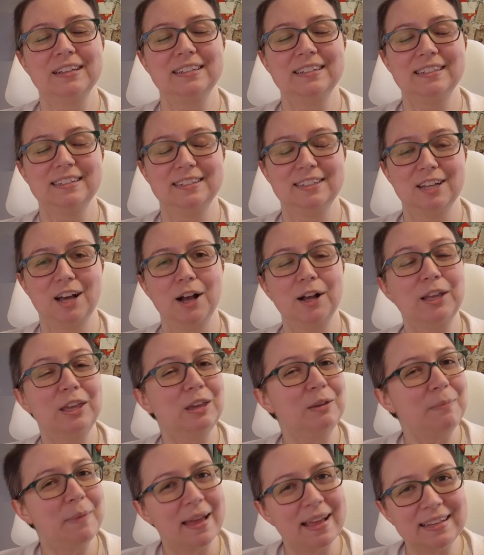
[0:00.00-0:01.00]
to
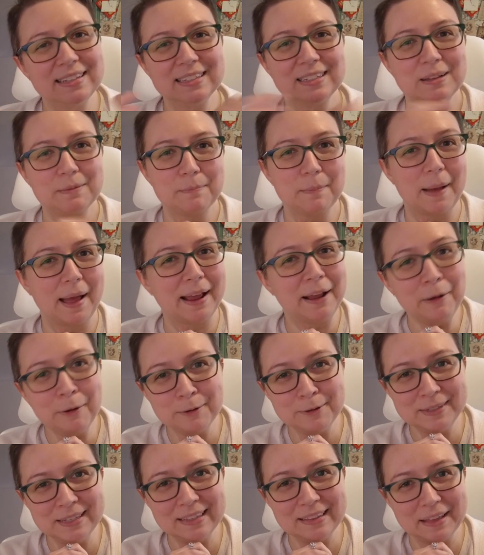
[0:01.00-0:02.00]
document my
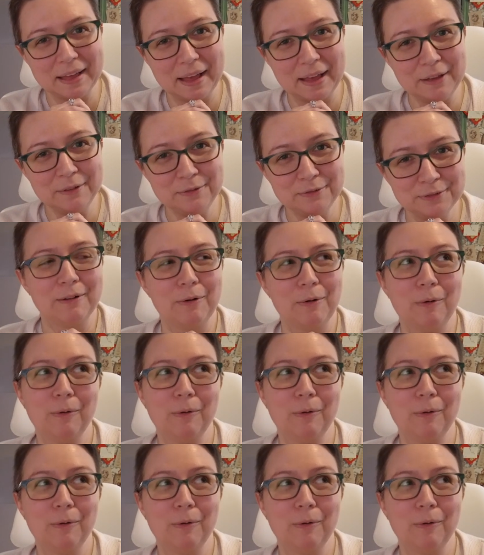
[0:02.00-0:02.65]
cozy life,